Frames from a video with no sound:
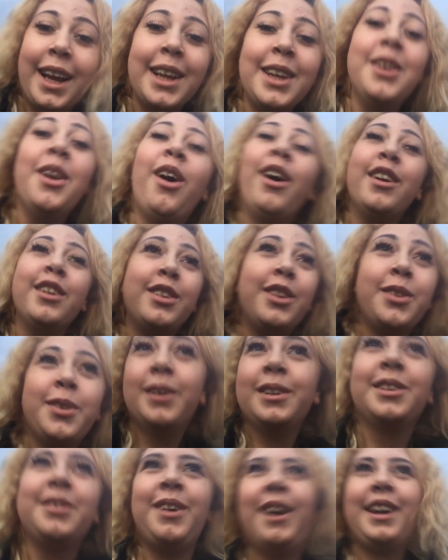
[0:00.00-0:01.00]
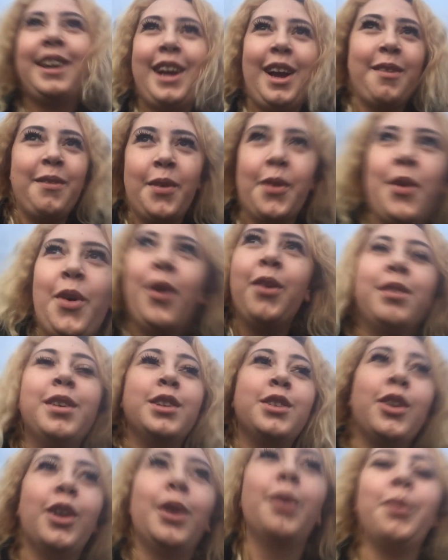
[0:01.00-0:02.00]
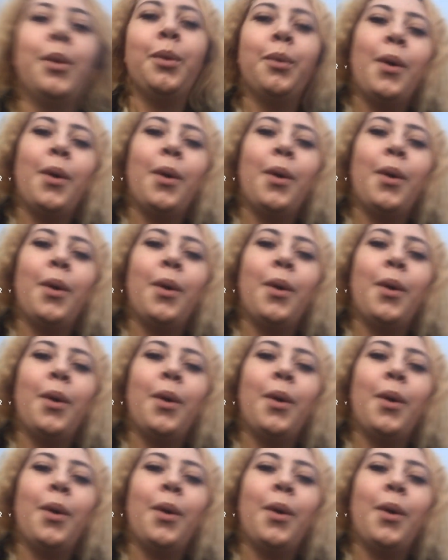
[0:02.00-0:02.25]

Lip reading: cannot switch my camera over so it will